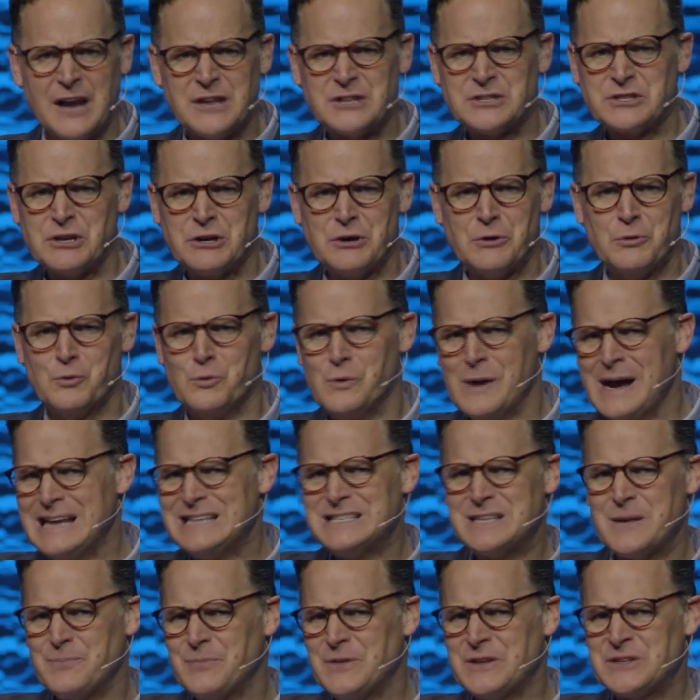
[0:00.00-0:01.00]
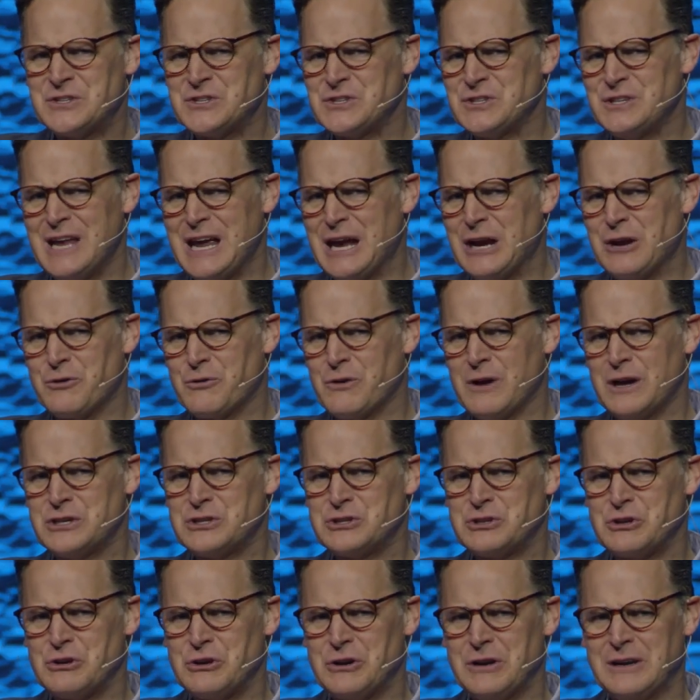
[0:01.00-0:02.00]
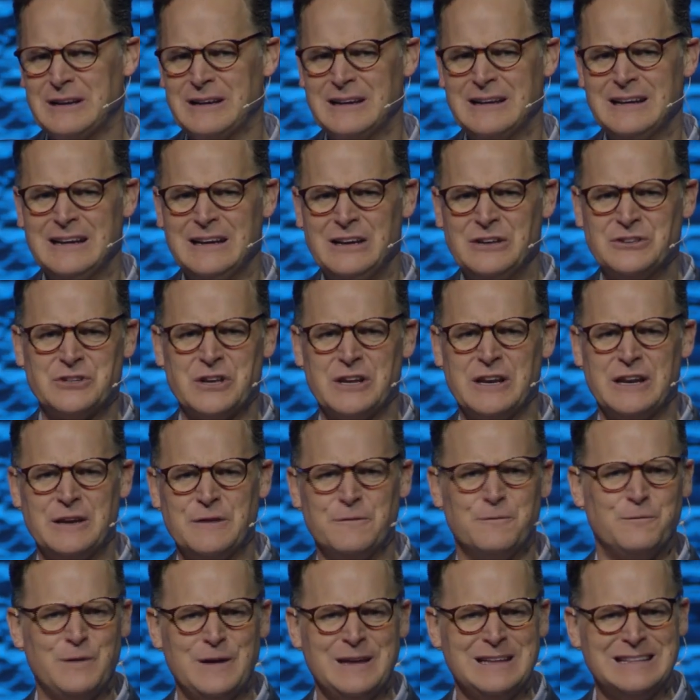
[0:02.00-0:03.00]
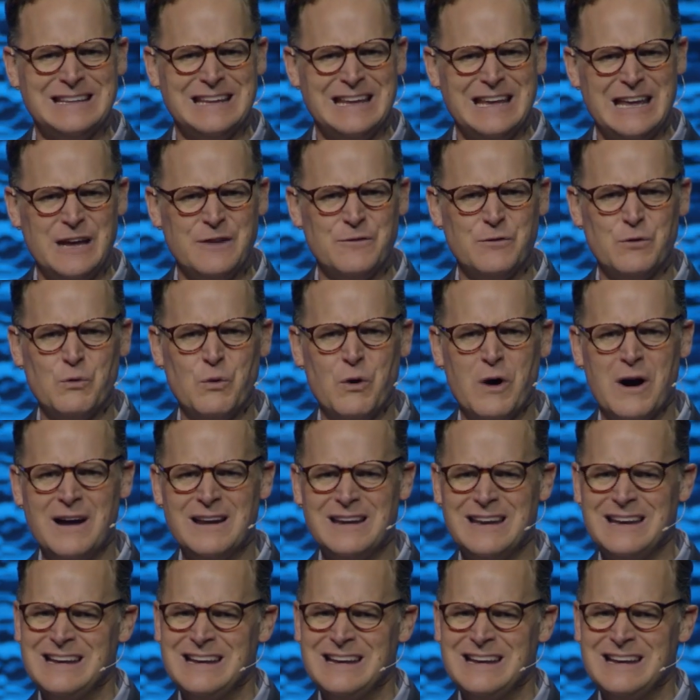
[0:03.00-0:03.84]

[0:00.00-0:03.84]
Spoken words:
is going to raise up this snake crusher, and He's going to defeat the evil one.